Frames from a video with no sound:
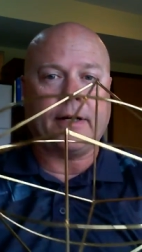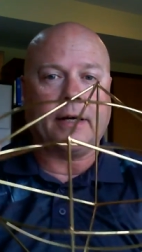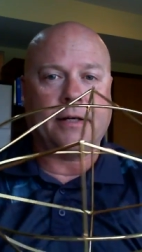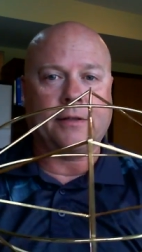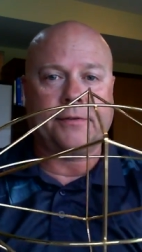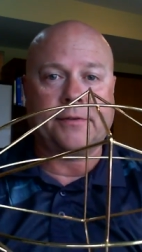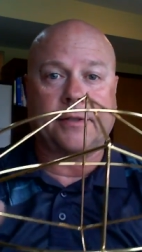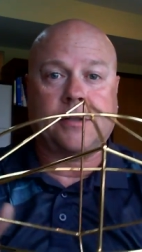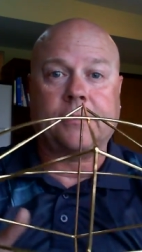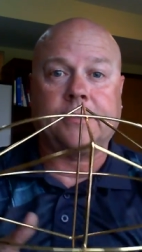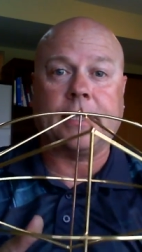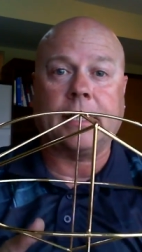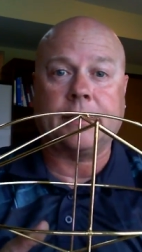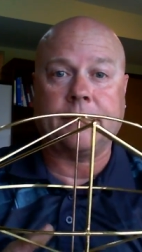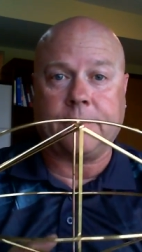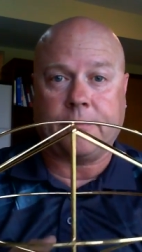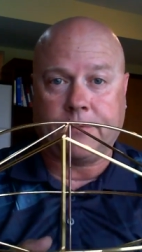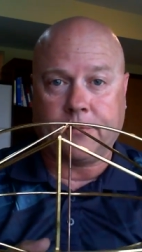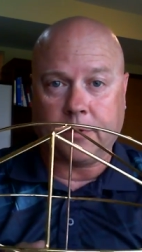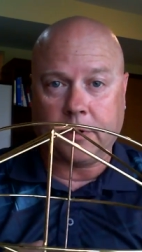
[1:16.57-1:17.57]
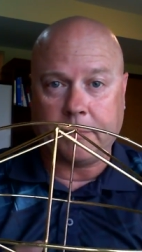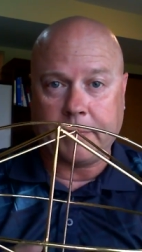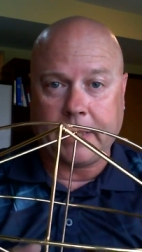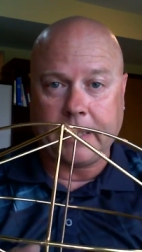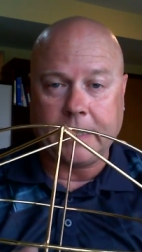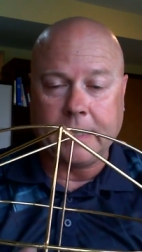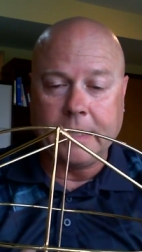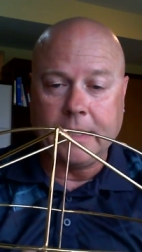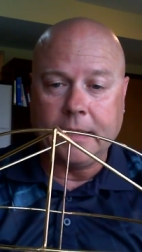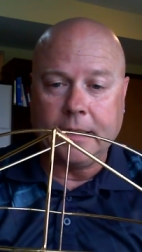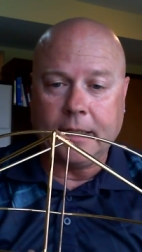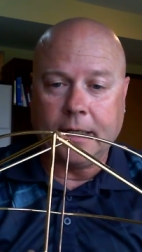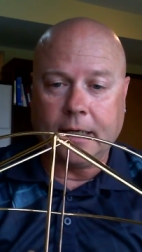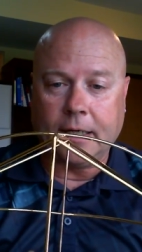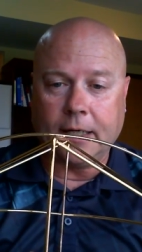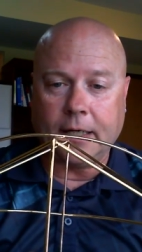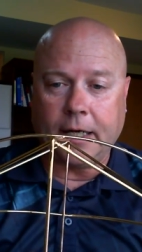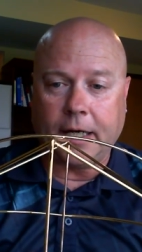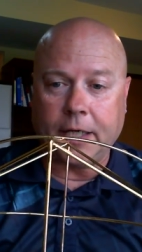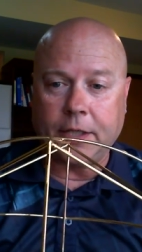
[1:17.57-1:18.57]
uh, successful for me. Uh,
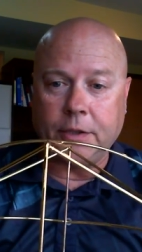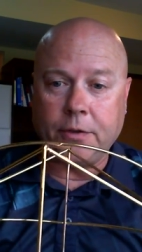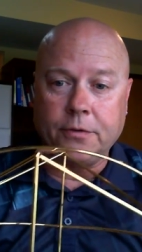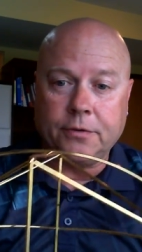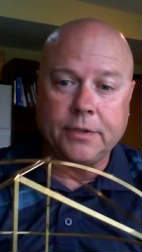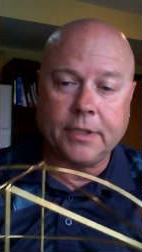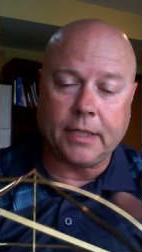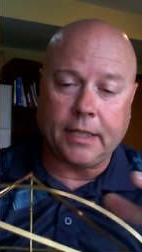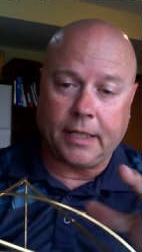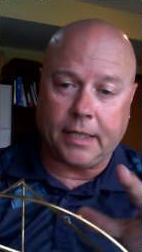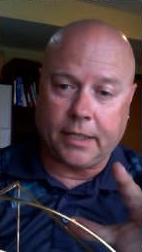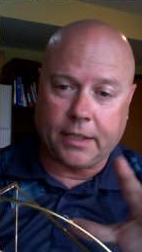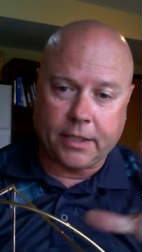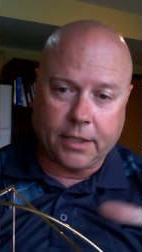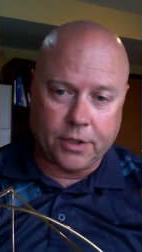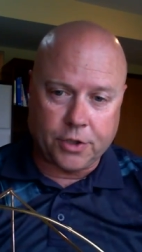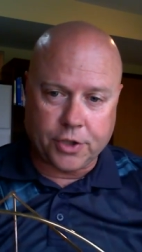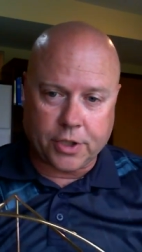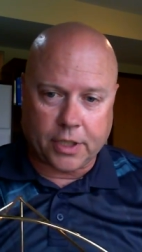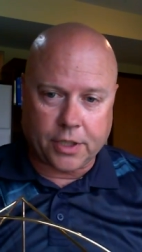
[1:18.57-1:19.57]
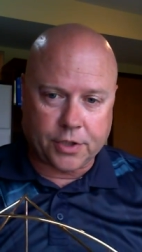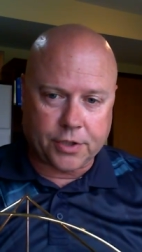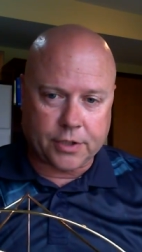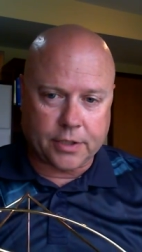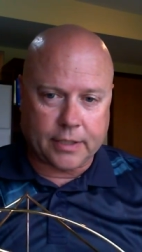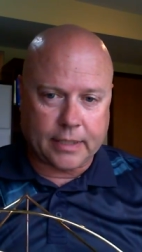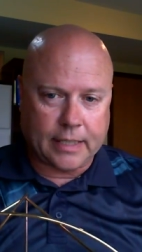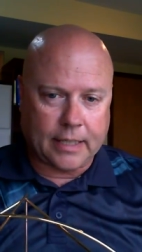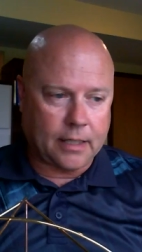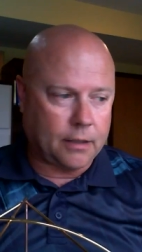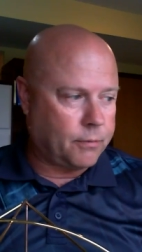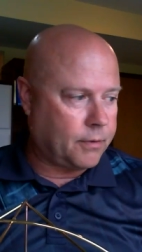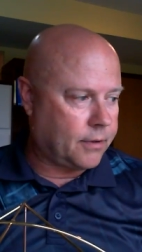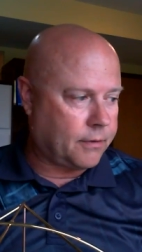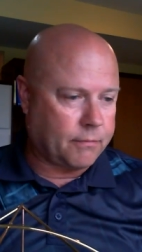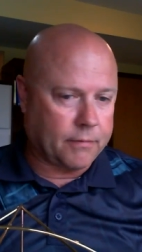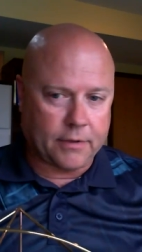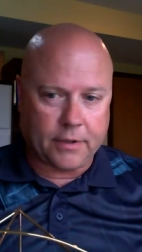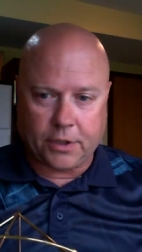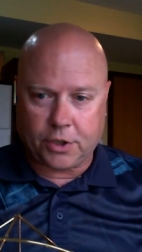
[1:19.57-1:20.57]
I use it in conjunction now with
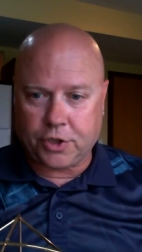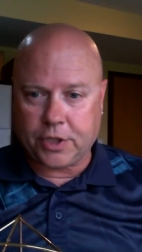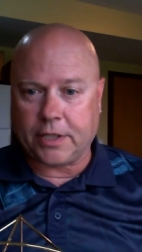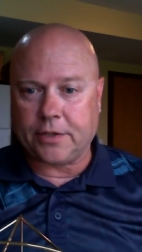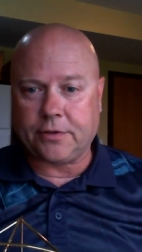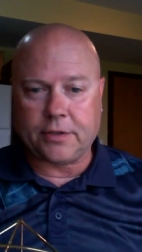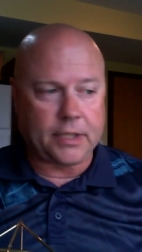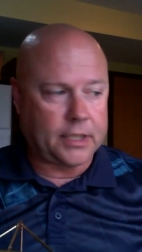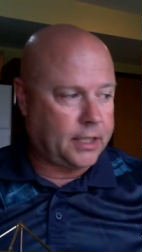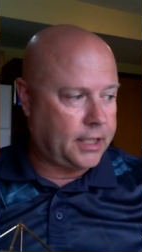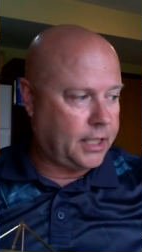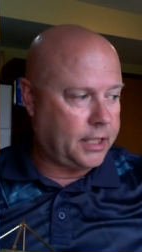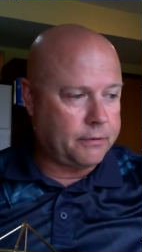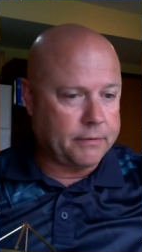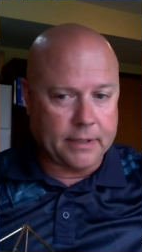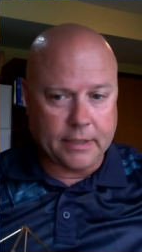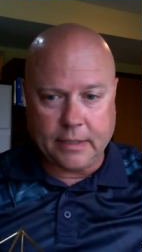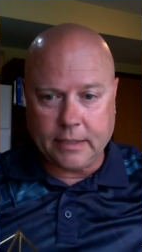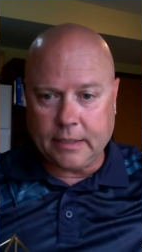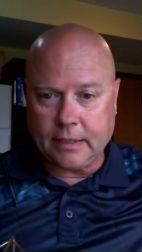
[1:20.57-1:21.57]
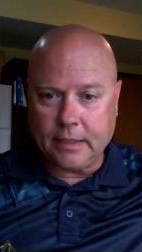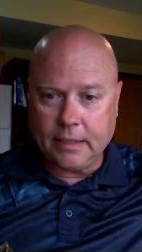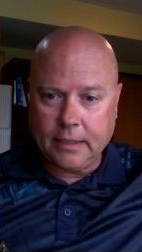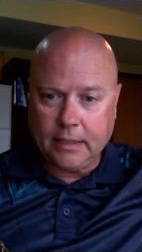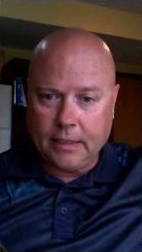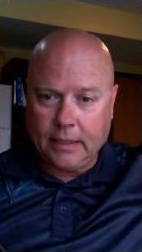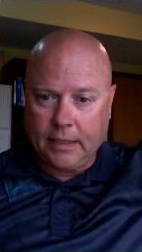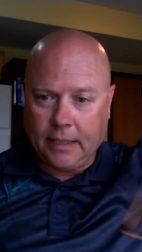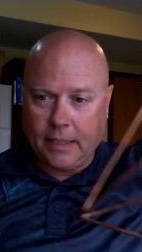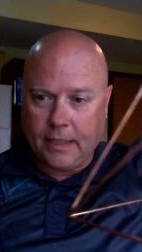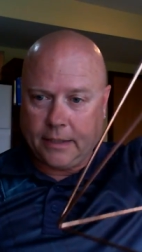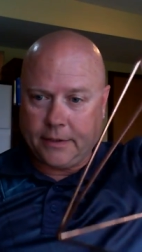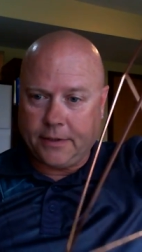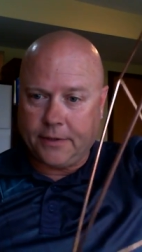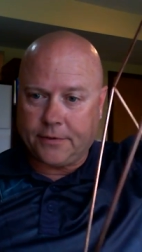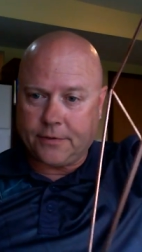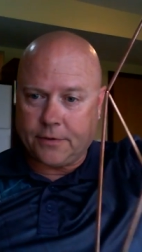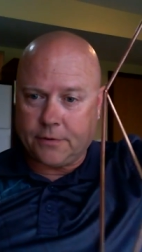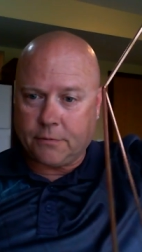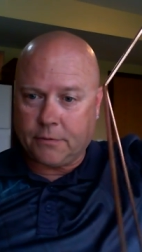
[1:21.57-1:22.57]
with the chestahedron, and
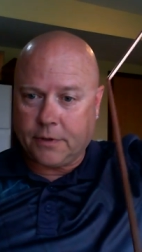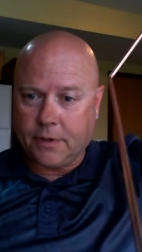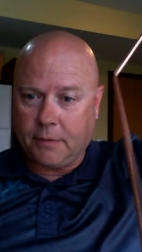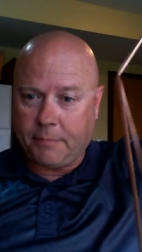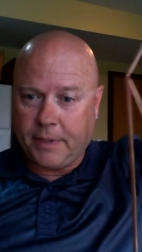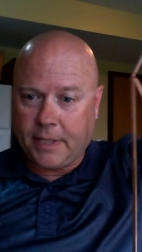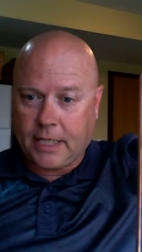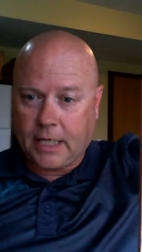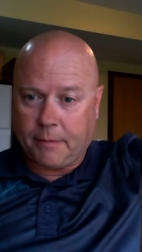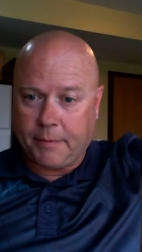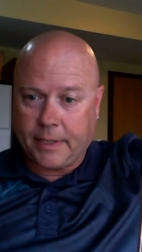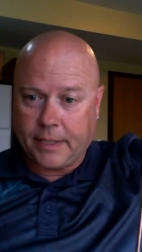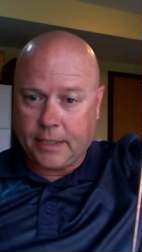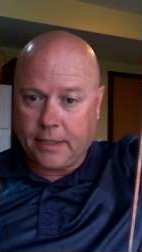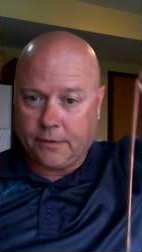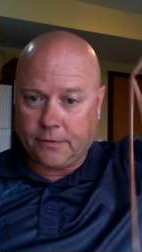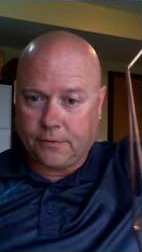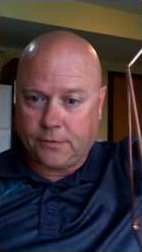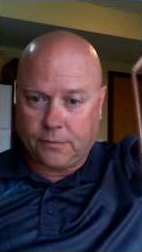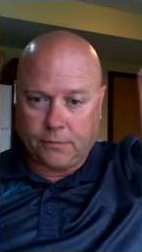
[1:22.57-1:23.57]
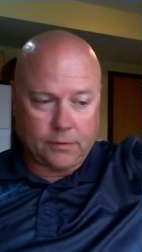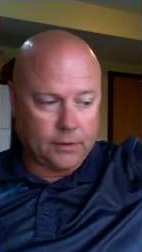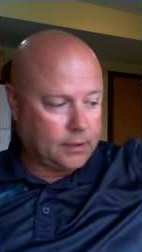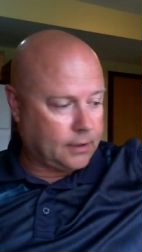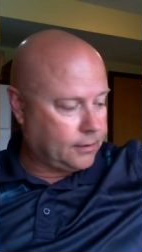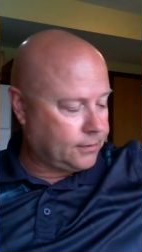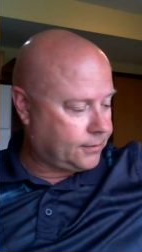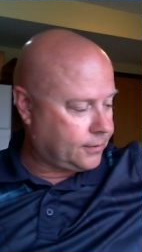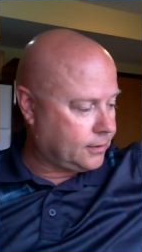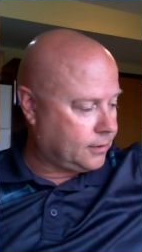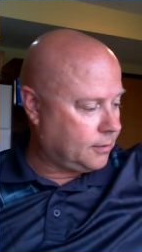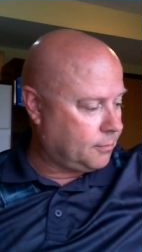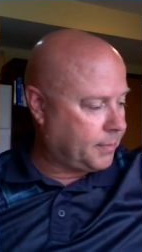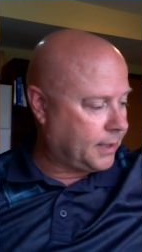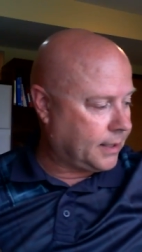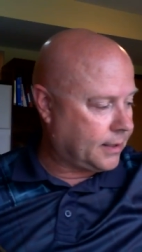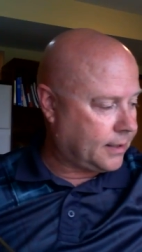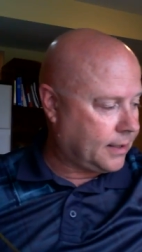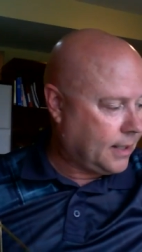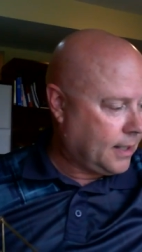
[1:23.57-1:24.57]
this is going to be coming out soon also.
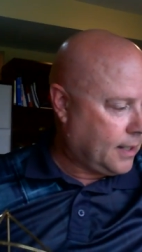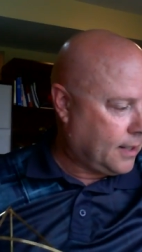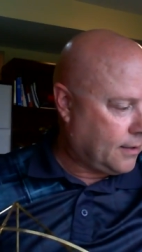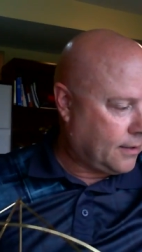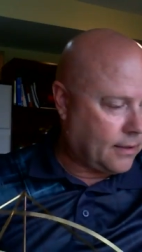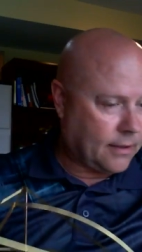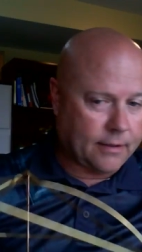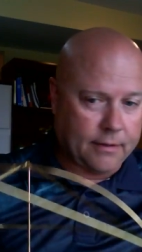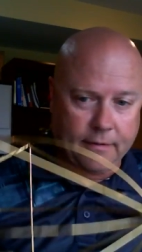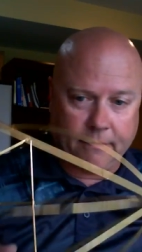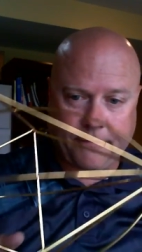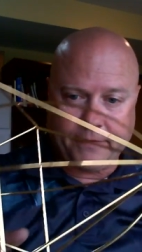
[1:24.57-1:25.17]
But the the